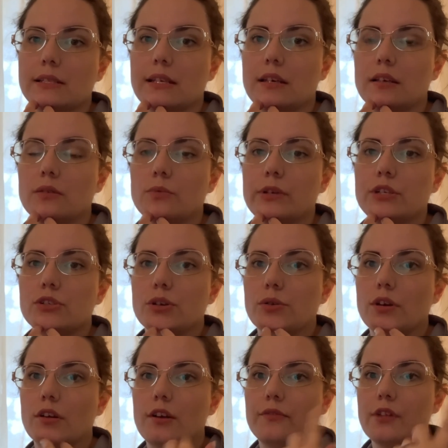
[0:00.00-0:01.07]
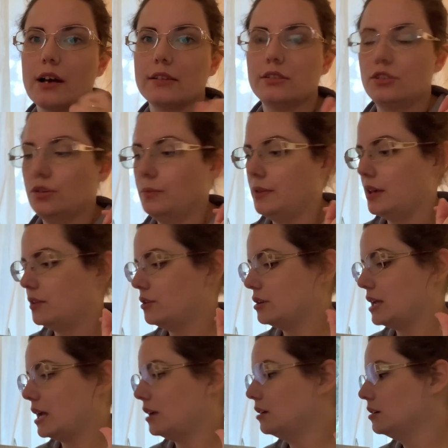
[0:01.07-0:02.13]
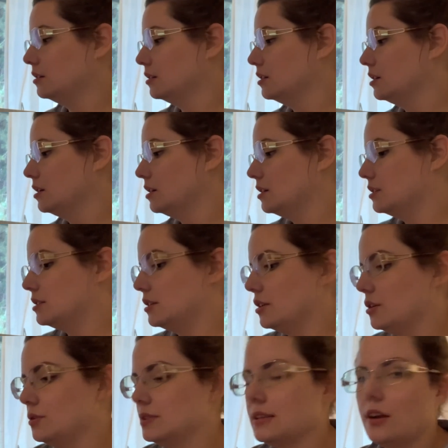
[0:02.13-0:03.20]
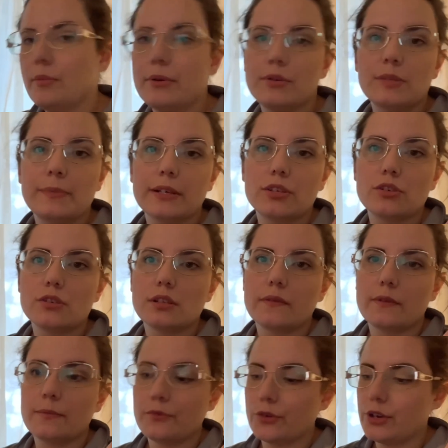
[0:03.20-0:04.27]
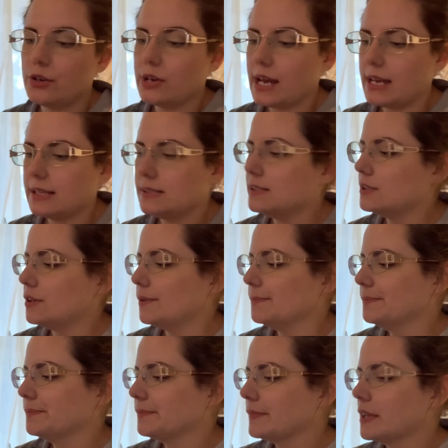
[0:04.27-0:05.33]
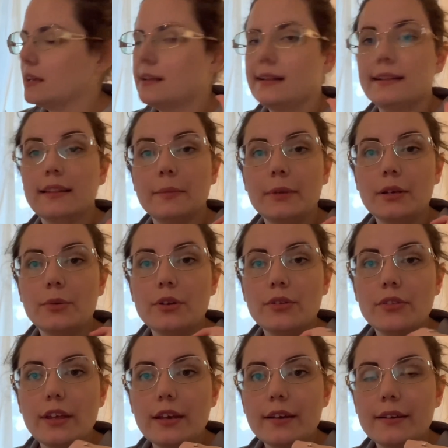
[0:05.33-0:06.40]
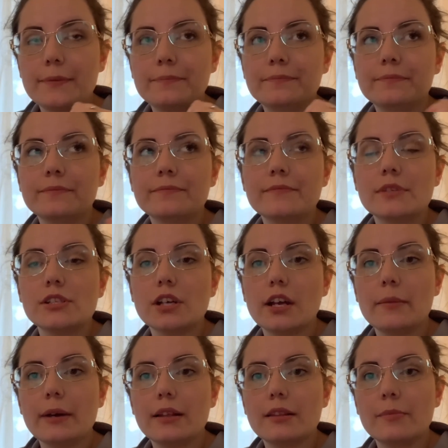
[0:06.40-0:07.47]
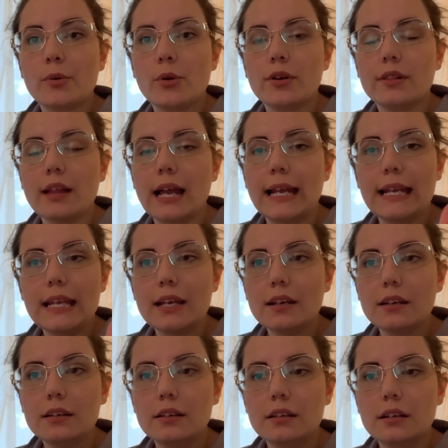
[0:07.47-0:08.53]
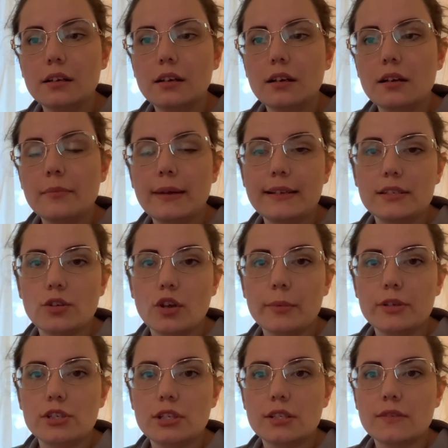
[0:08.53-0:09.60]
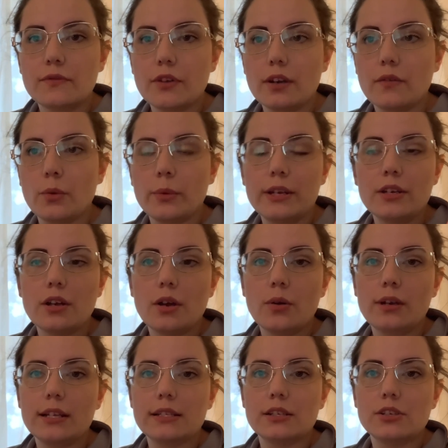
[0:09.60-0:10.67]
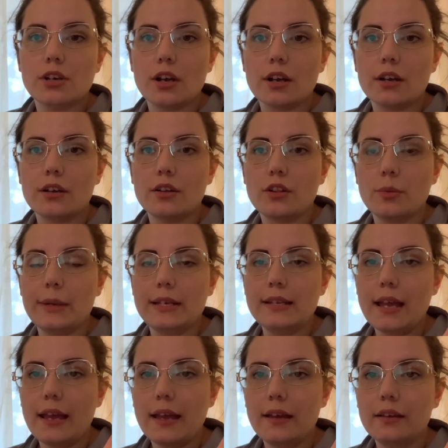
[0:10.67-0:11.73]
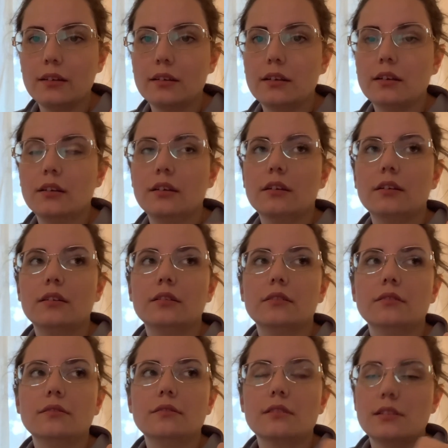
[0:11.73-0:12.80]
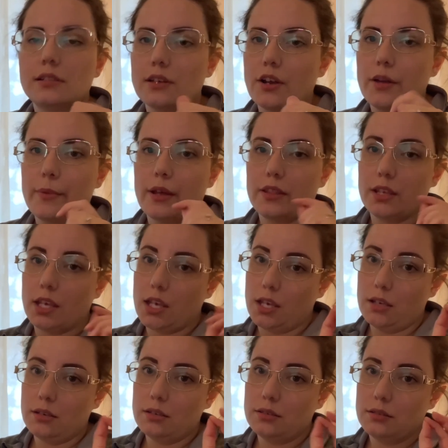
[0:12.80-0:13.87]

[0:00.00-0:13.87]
that we showed on our floss tube the other day to those, and I'll post pictures of them for you guys. So let me know what you think. Sorry about the poor lighting. My sewing machine's in front of a window and it's a dark, gloomy day. Sorry about the kid.